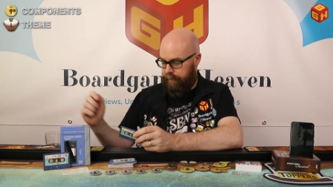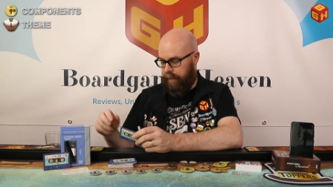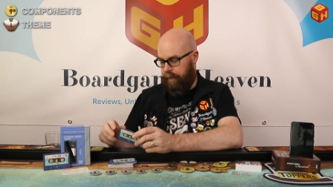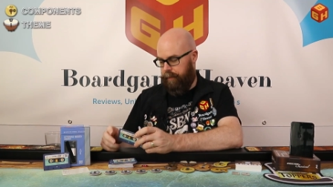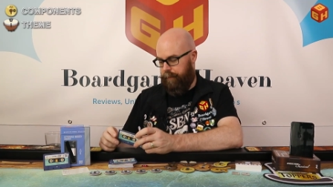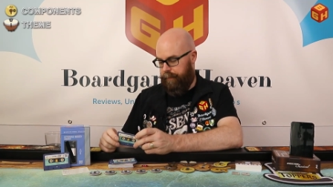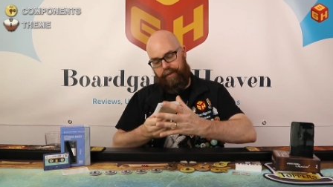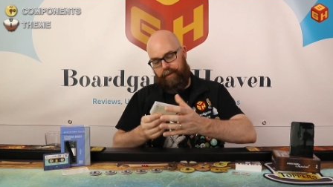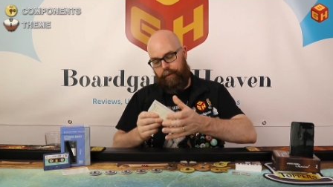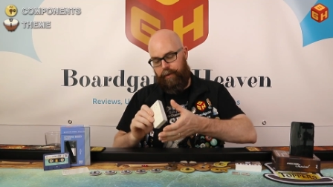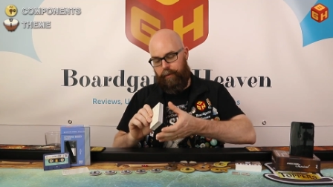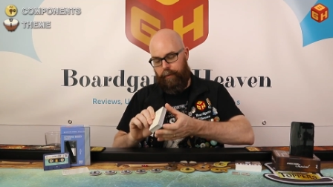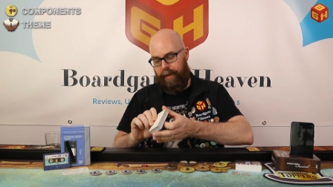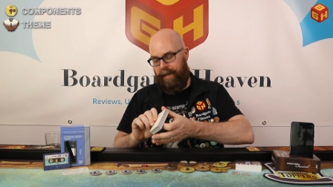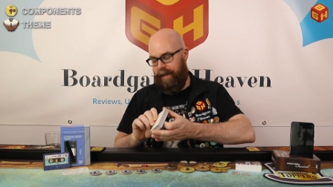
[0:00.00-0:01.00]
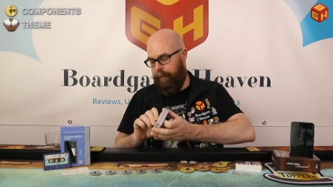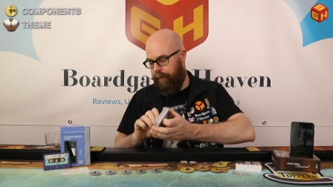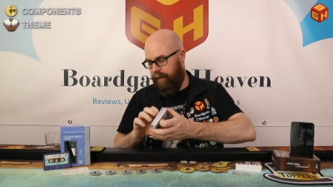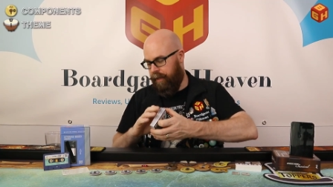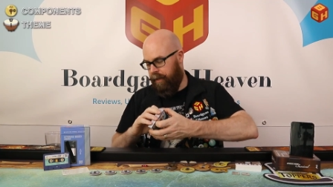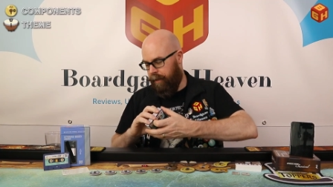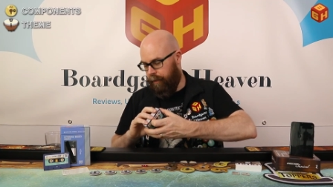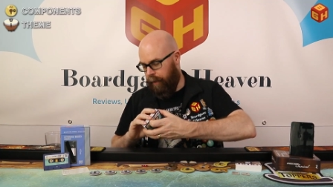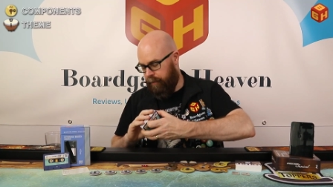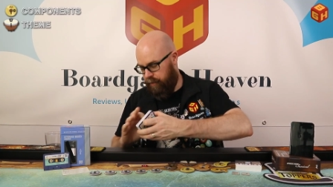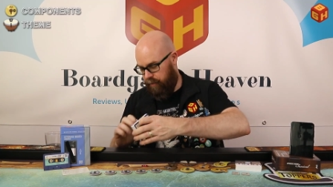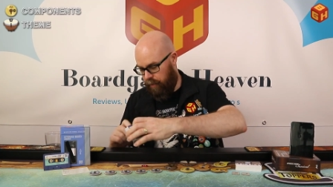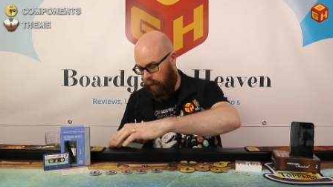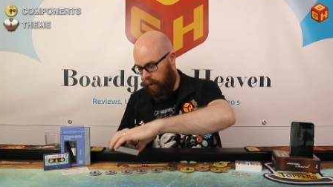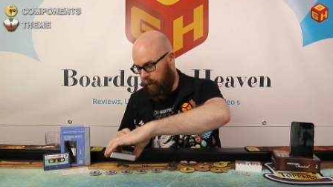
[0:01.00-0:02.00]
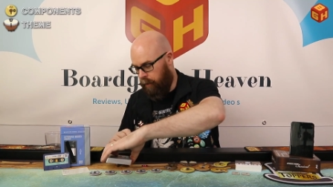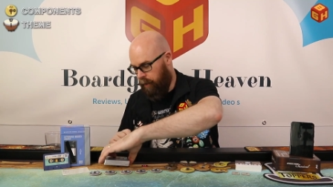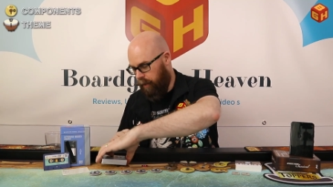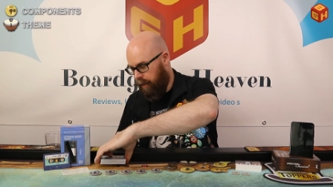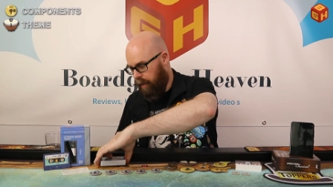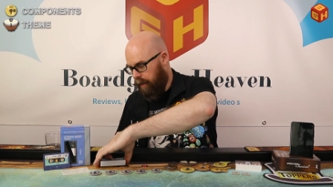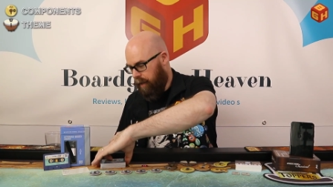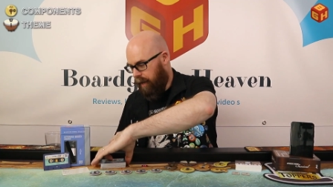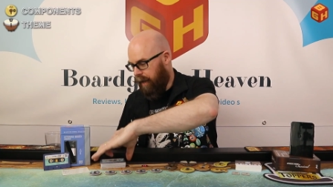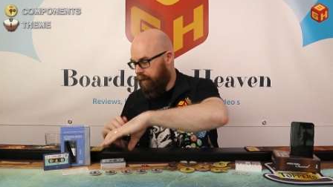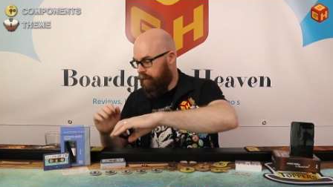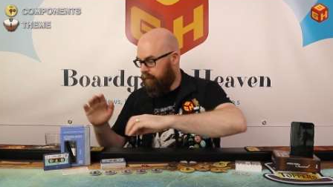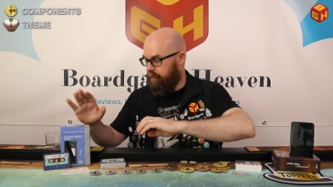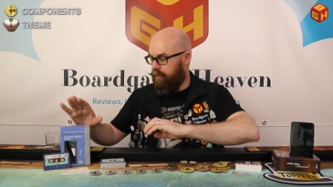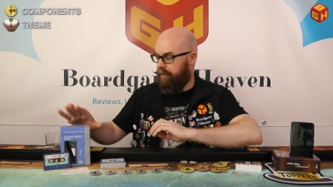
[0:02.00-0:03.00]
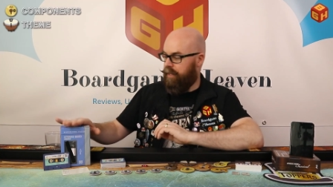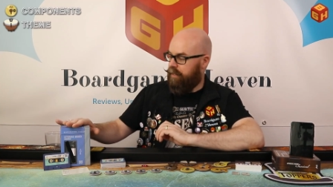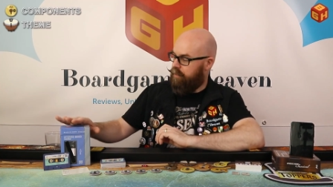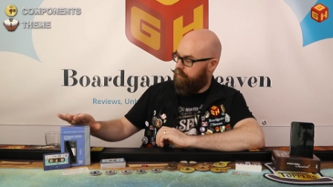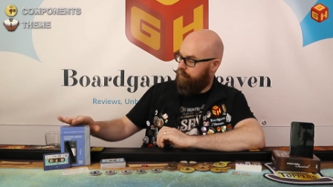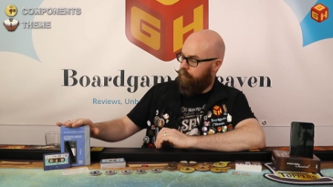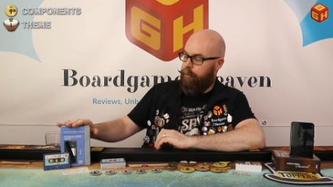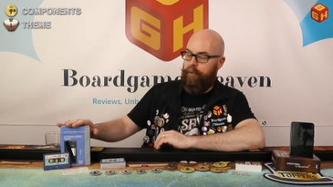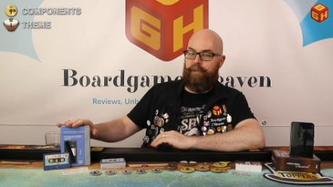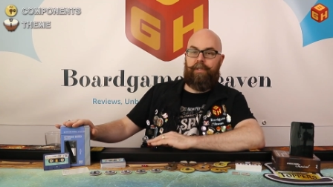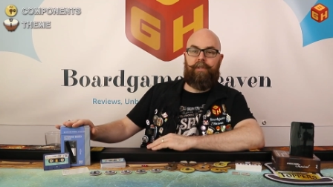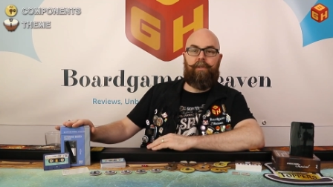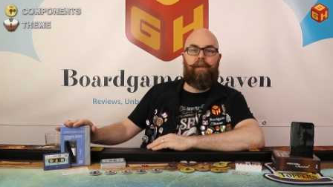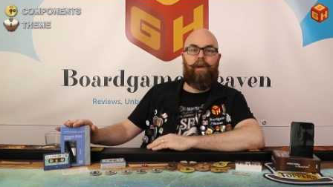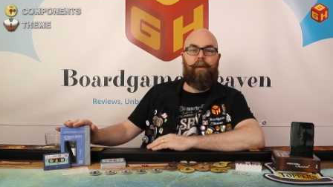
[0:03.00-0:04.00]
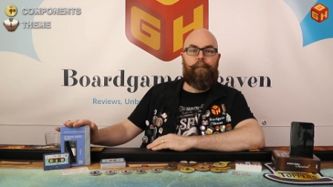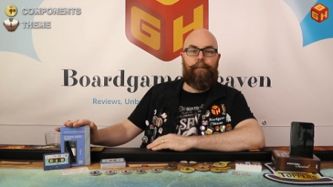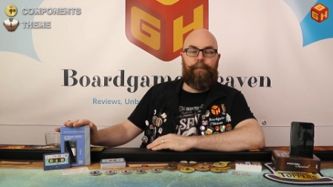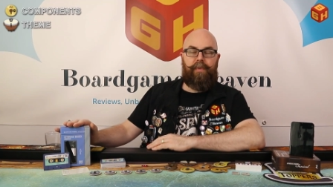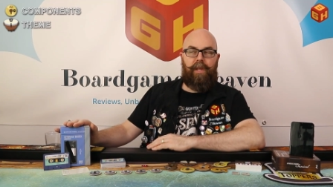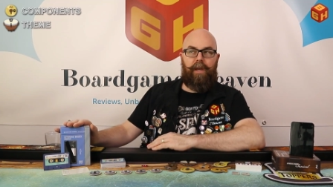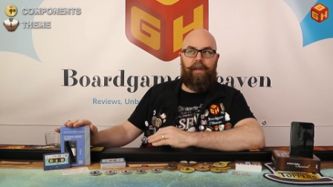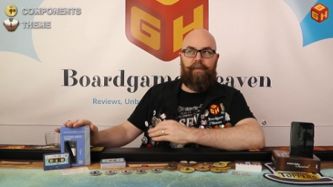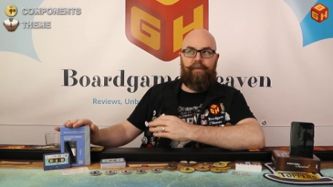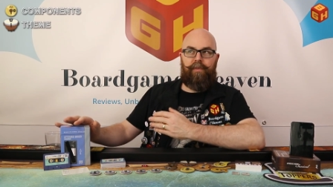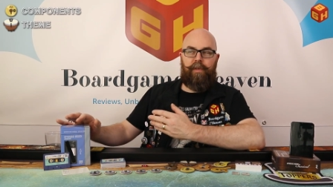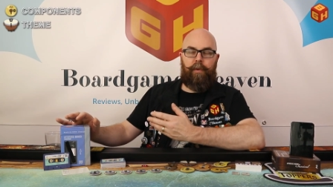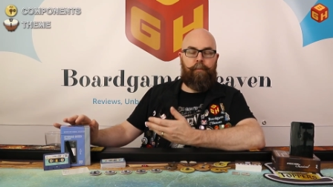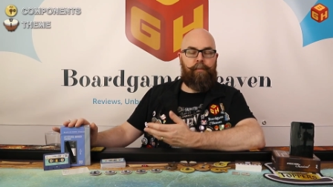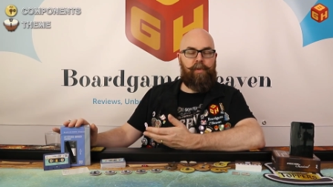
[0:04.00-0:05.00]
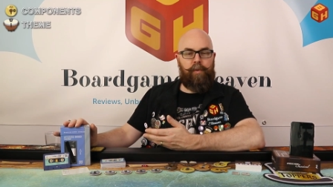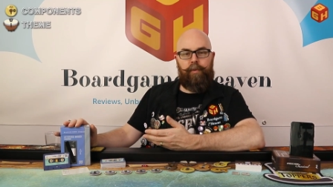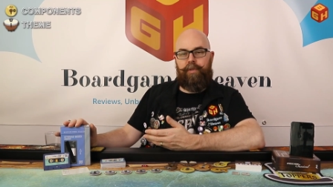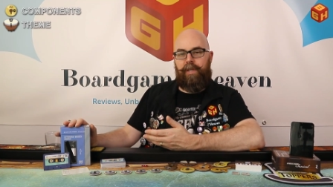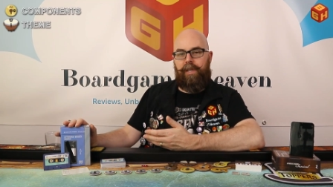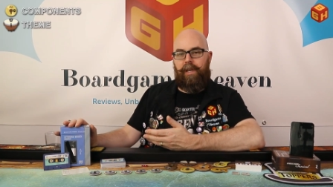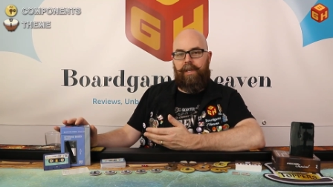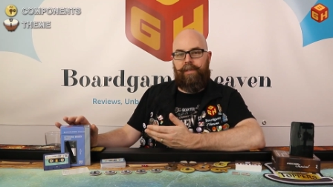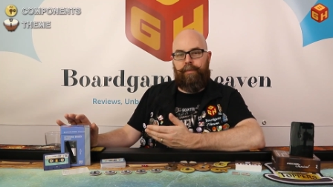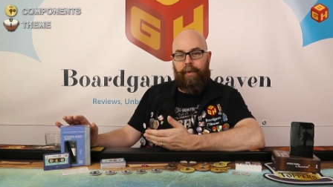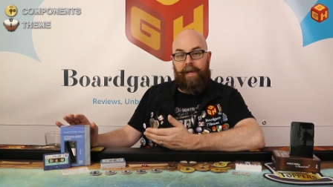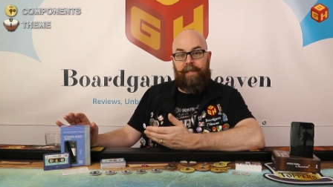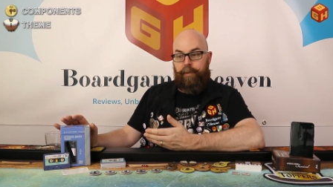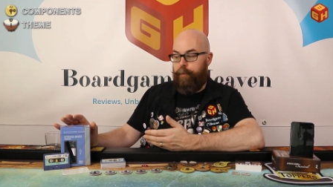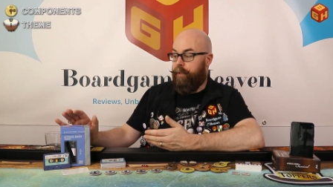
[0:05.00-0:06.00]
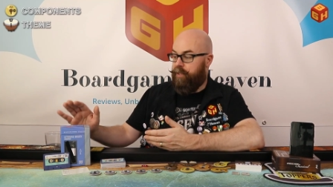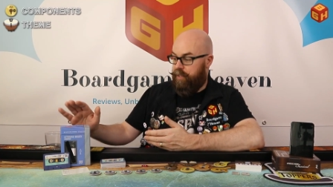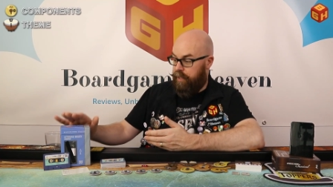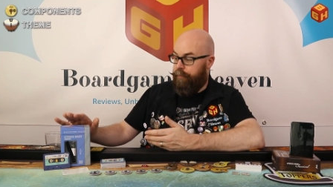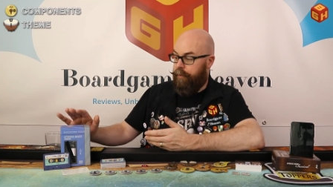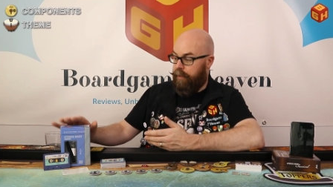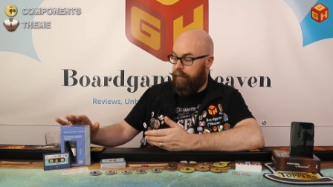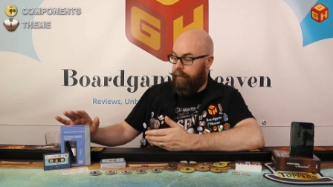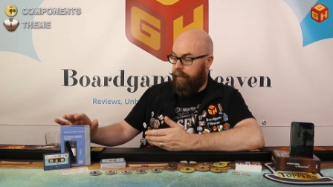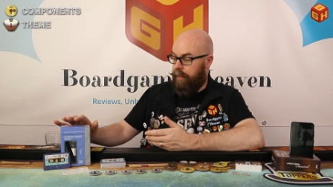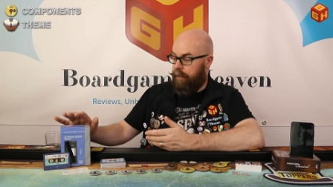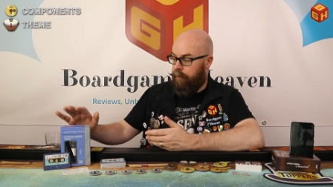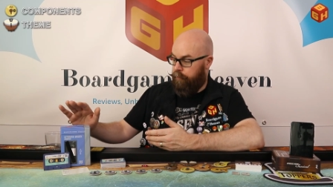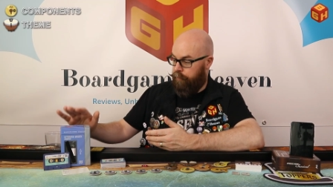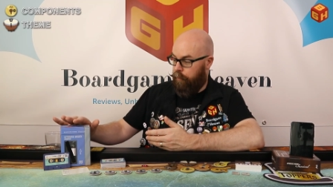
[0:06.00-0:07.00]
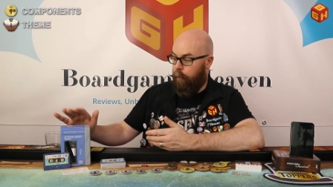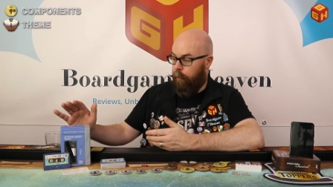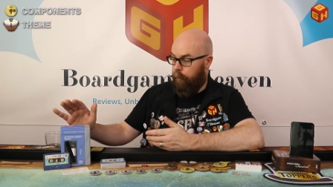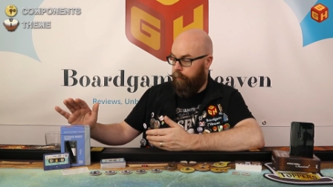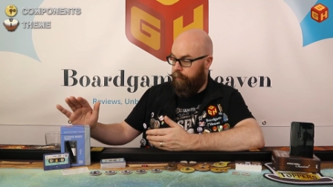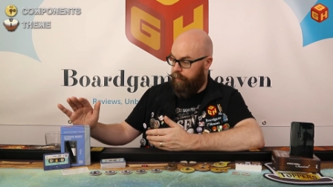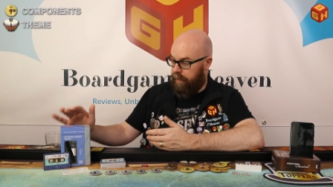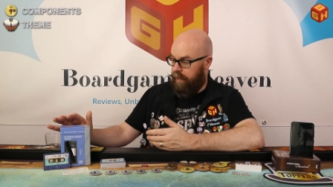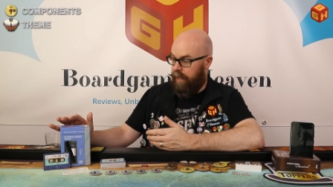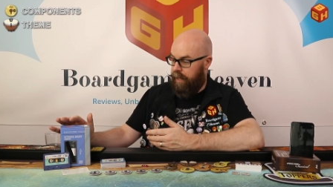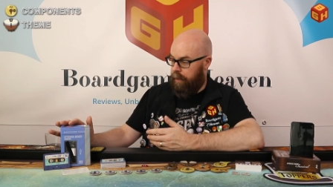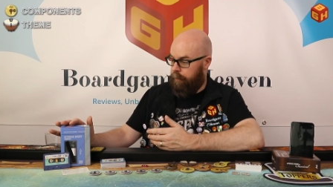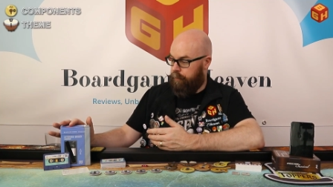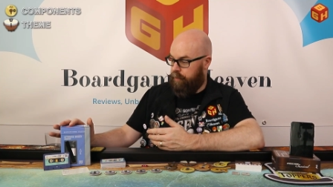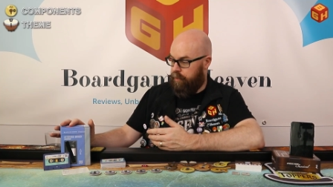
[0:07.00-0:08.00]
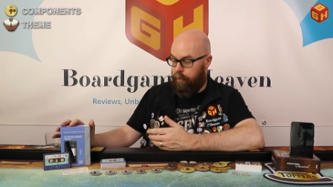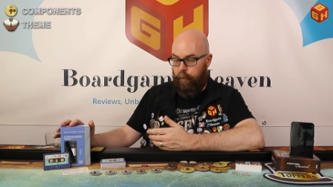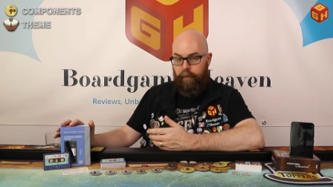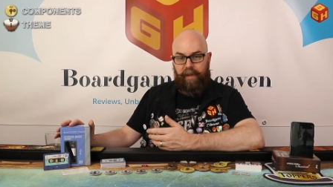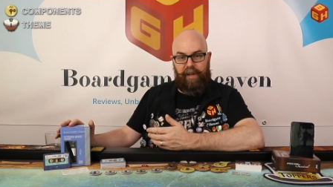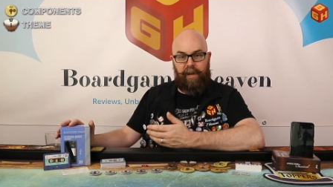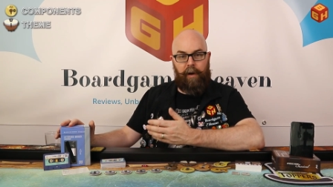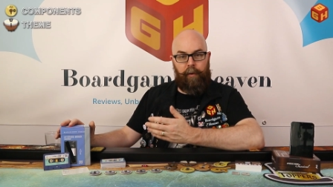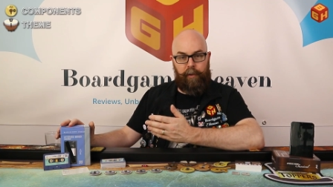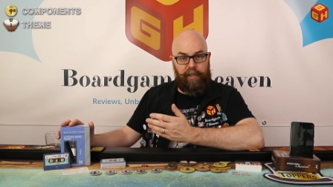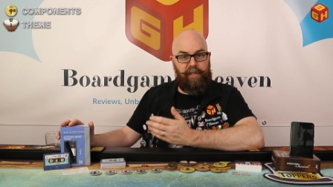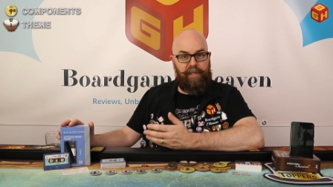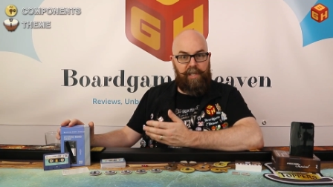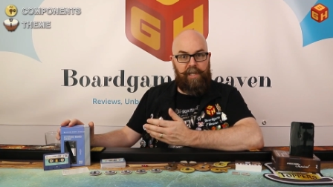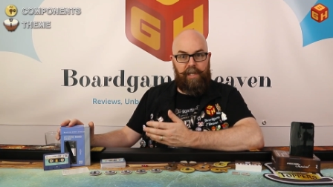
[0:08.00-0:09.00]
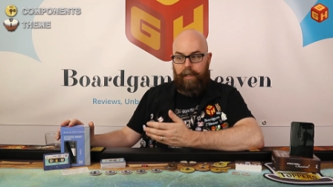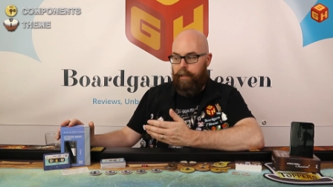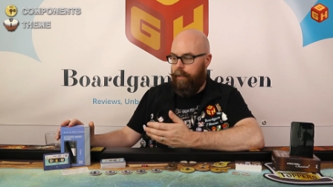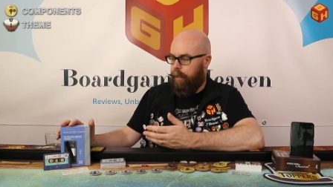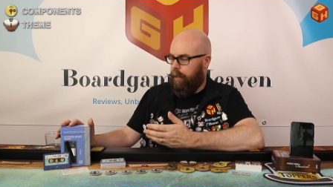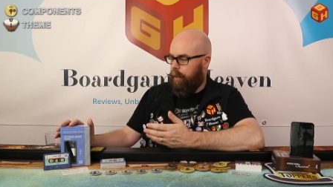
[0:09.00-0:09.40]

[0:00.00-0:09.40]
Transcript: done. So you're hearing a song, and in this version, the music is made specifically for the game. So they are unique